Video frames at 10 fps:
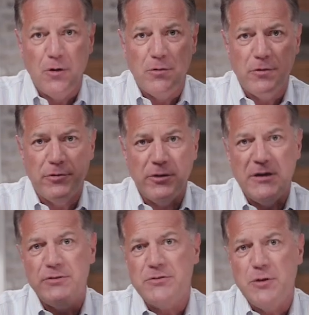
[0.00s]
the
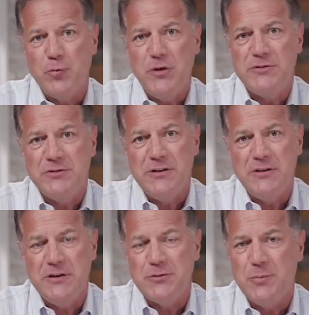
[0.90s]
things that we see
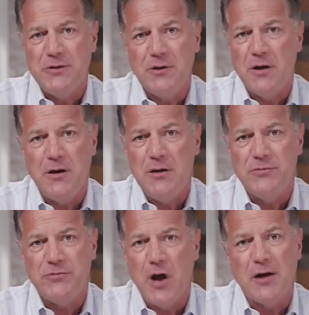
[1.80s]
need to be done.
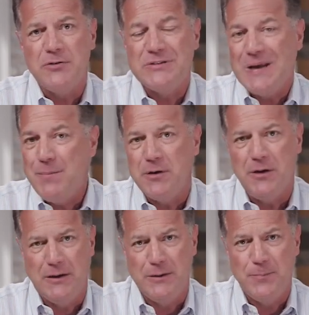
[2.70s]
He's not
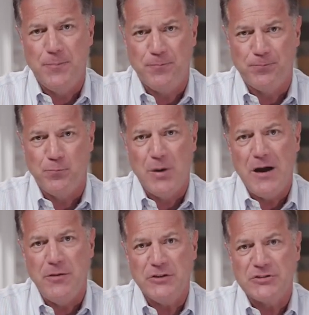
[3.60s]
intimidated
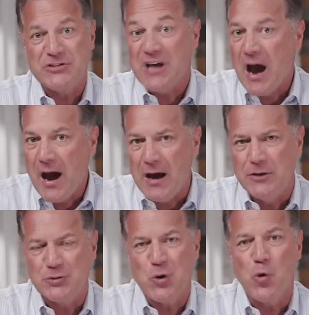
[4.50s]
by the
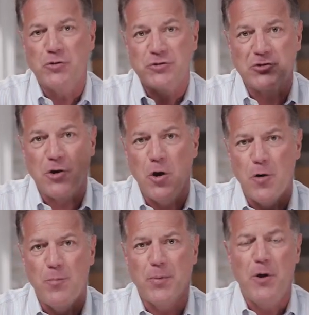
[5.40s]
size or
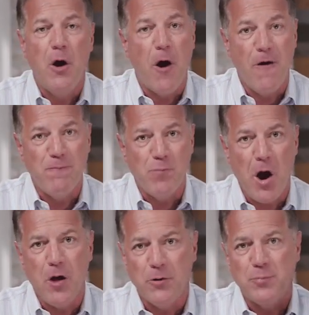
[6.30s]
scope of
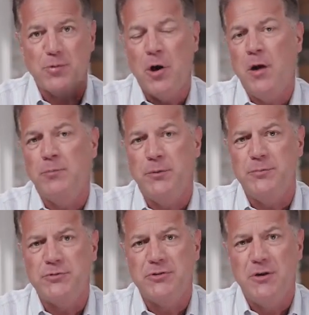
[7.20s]
modern
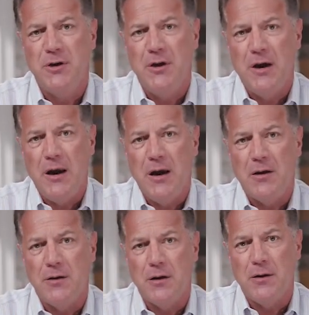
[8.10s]
problems.
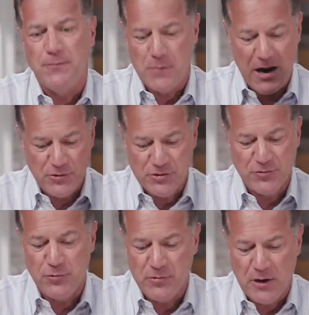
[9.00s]
And I
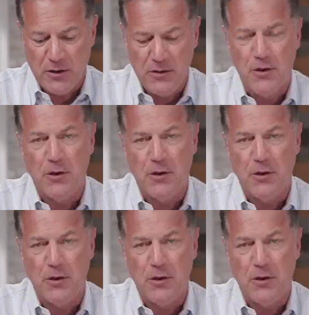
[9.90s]
just threw that in